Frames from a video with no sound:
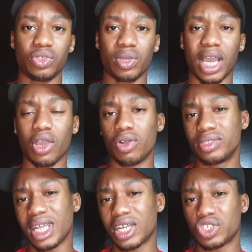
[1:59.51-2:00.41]
you can
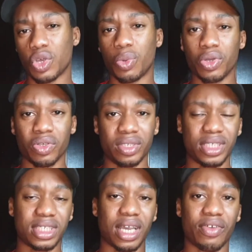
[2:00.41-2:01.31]
contact someone on
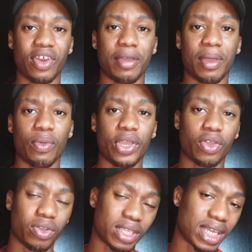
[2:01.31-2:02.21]
Instagram, and when
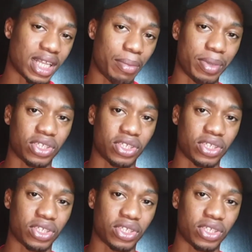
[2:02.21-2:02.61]
you contact that